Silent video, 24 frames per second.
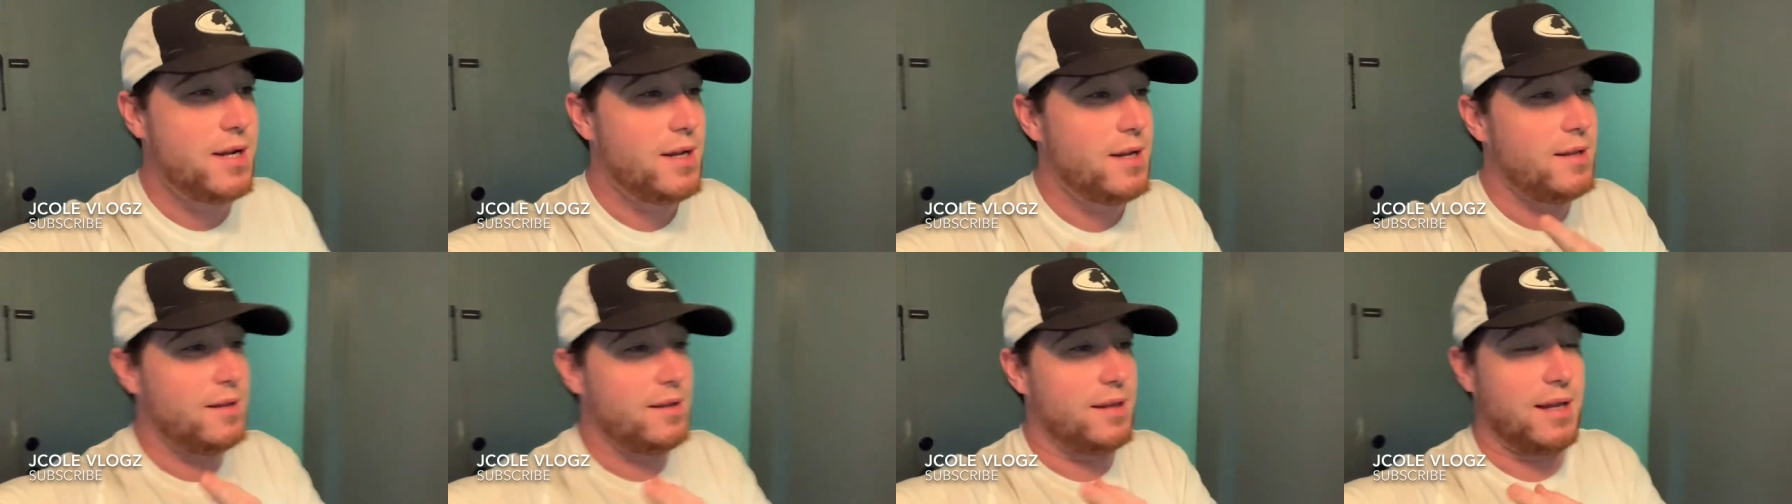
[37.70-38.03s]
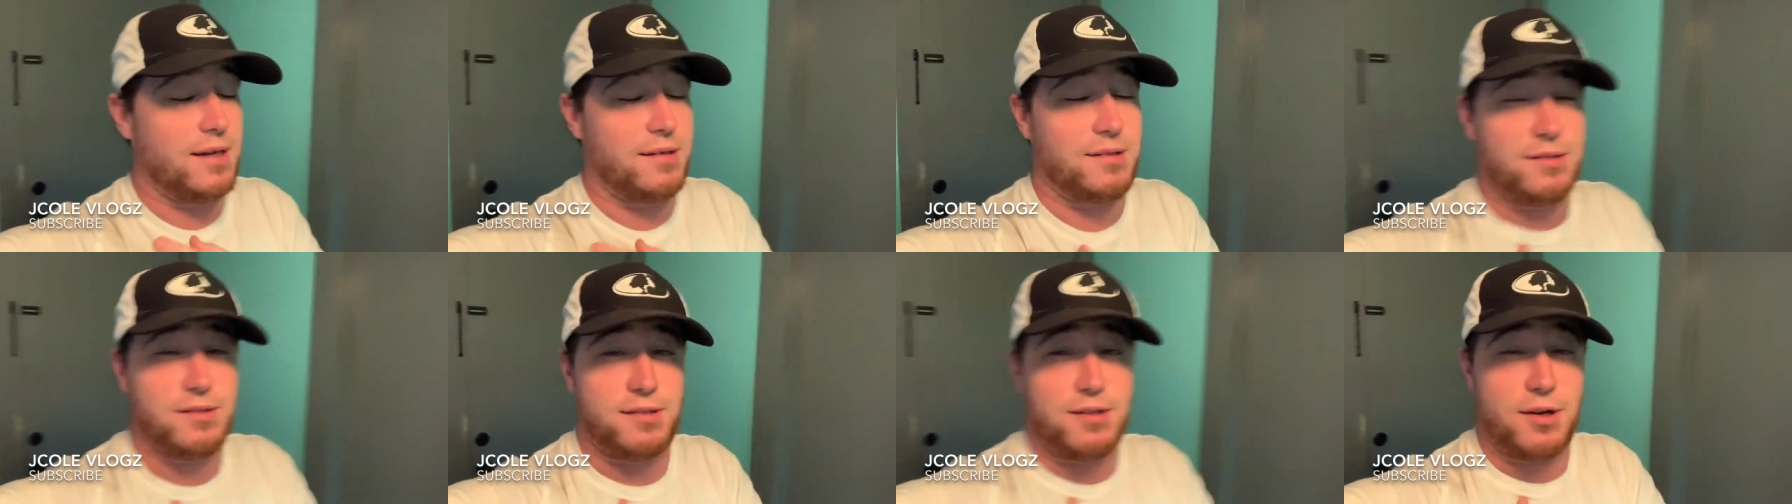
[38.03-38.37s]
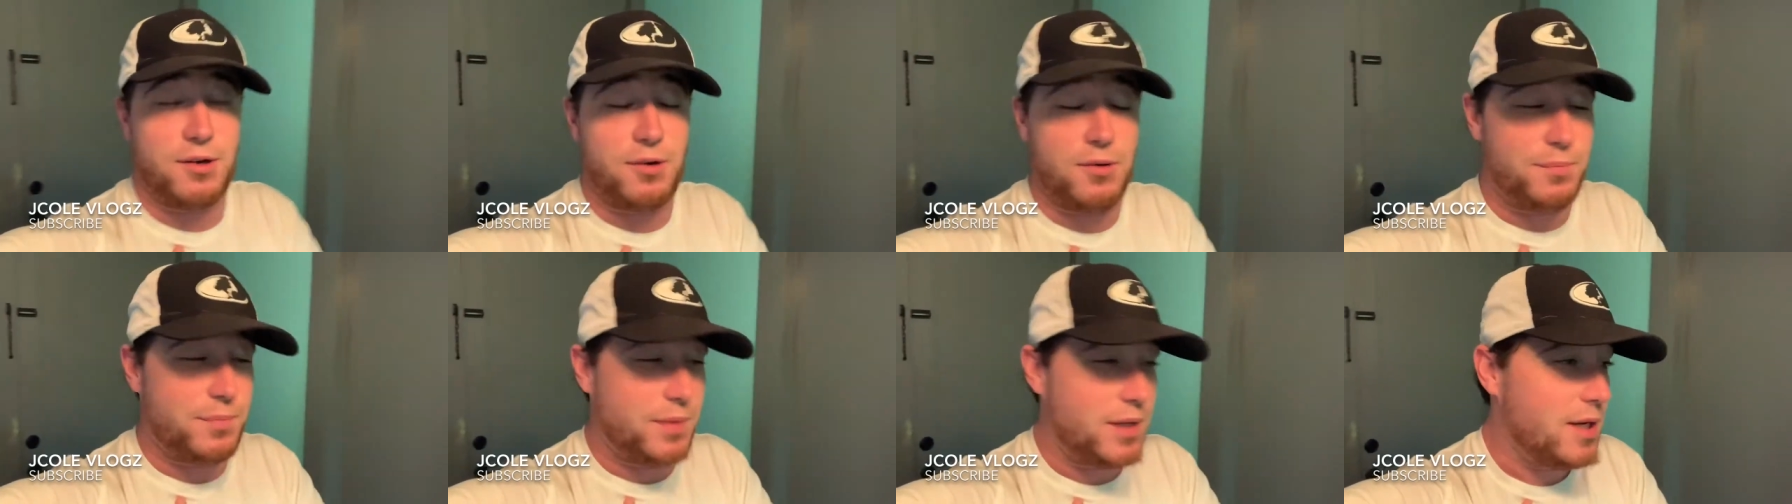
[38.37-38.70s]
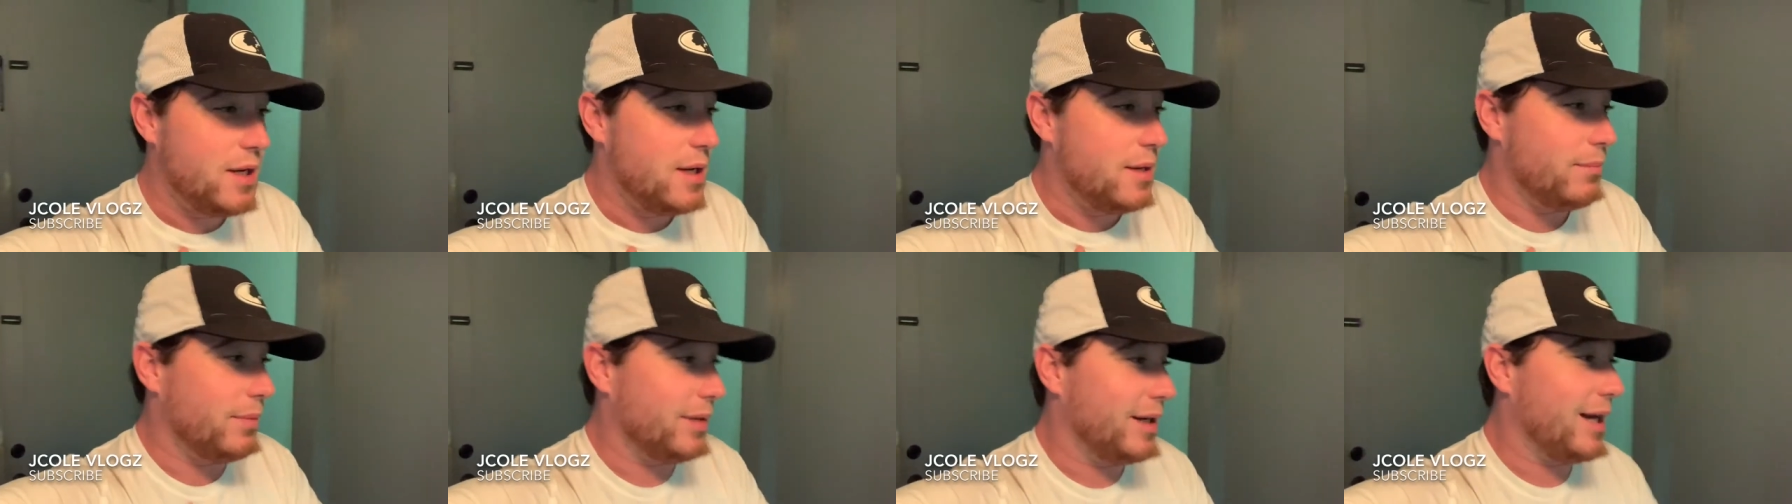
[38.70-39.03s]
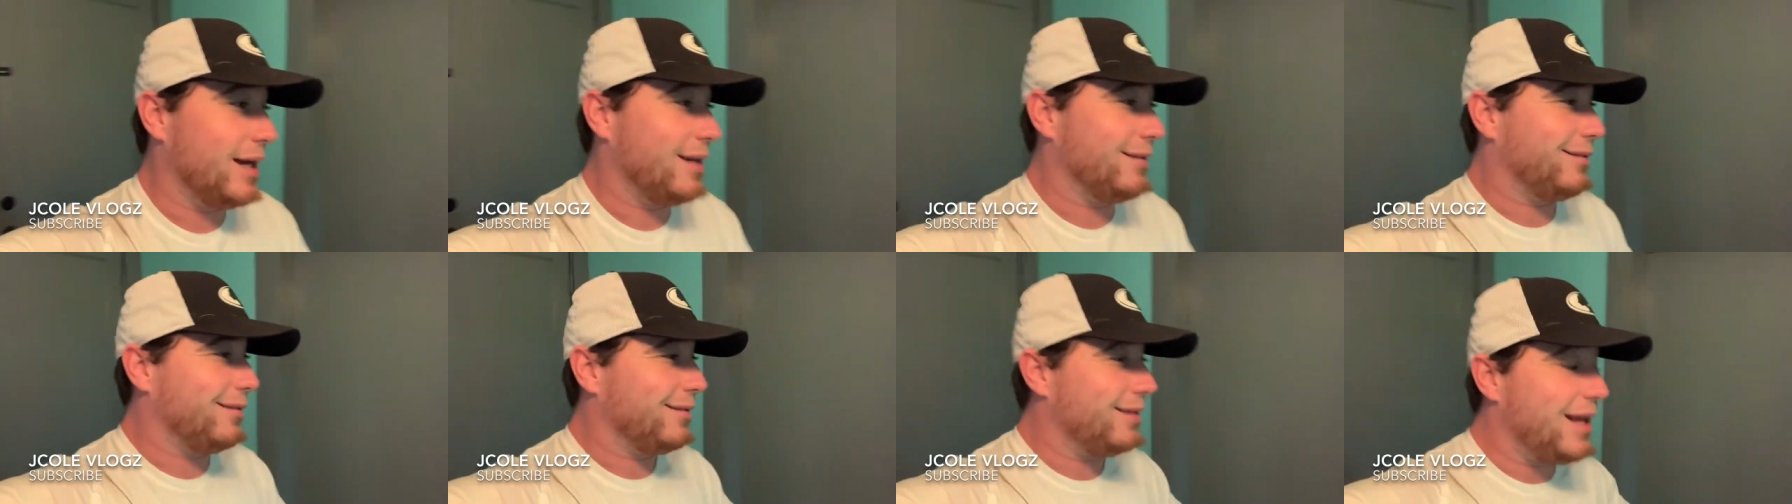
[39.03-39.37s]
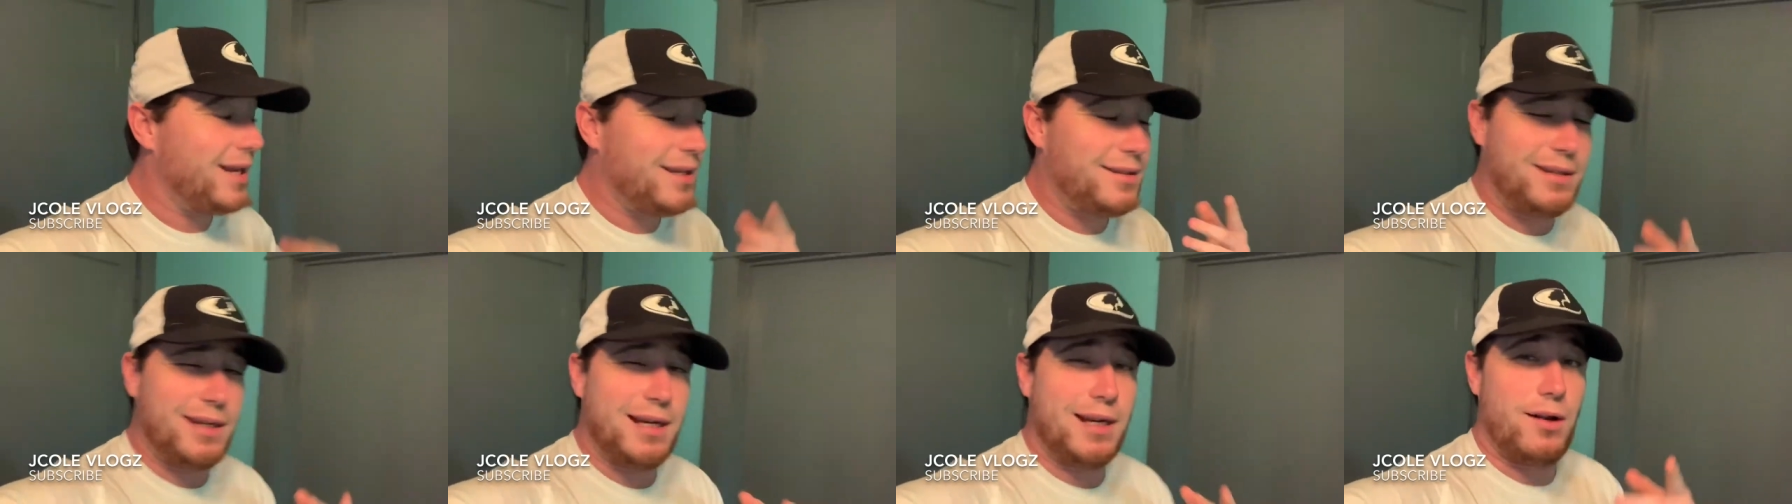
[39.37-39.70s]
That's dope. But guys,
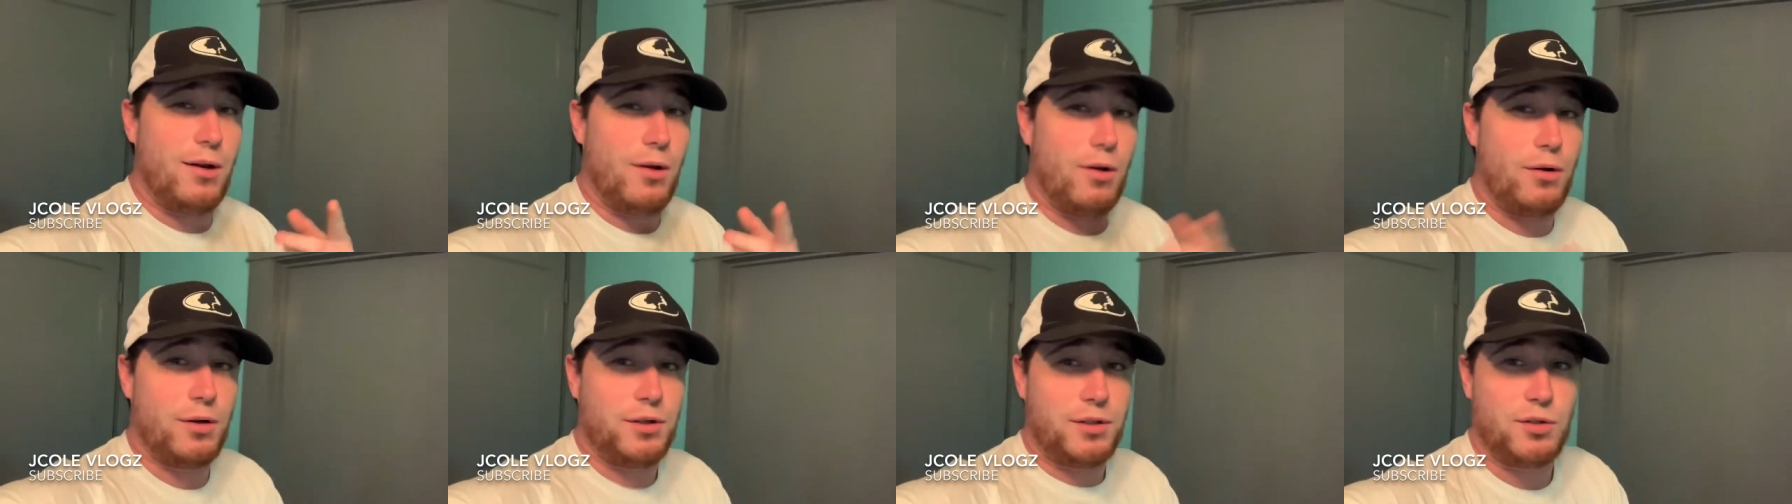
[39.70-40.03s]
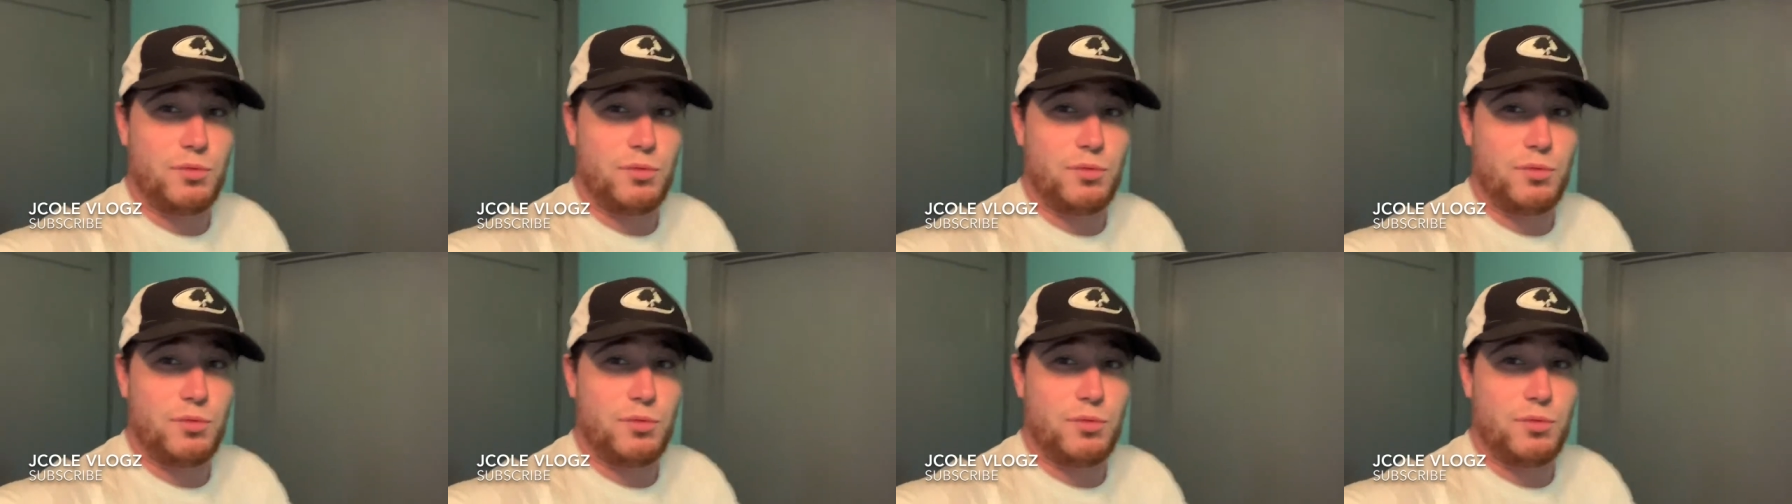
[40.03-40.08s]
let's get on